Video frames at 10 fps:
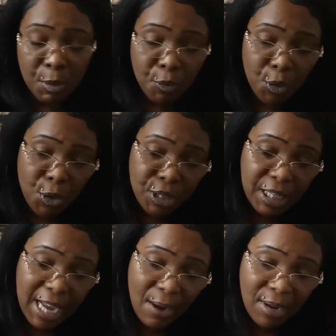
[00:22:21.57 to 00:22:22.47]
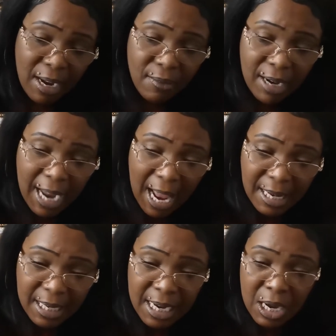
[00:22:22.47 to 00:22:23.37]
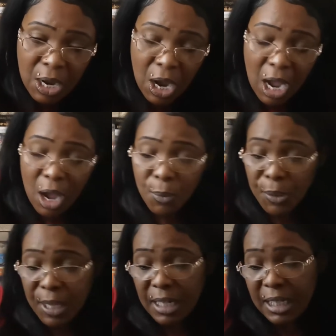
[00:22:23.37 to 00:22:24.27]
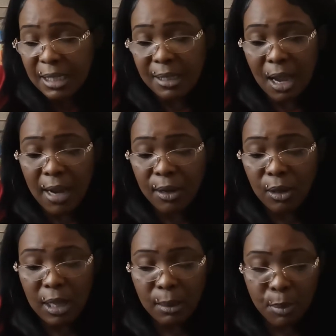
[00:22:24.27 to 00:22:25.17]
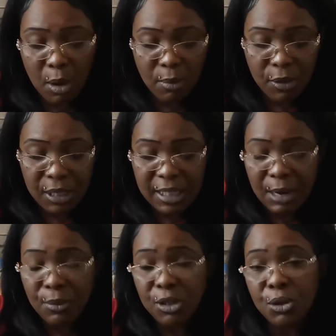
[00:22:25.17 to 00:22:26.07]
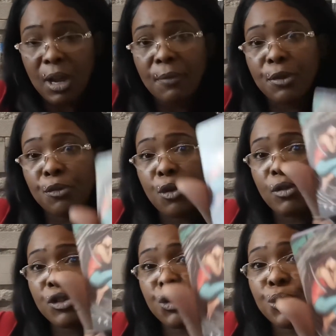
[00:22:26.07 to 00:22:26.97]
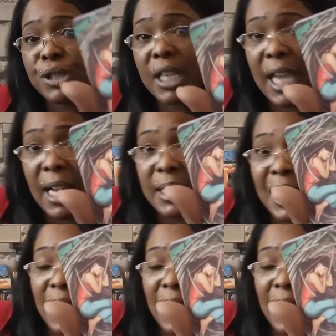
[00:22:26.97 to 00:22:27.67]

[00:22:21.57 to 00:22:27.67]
before, you're now here again within this cycle. At the bottom of the deck, we do have the Four of Swords again,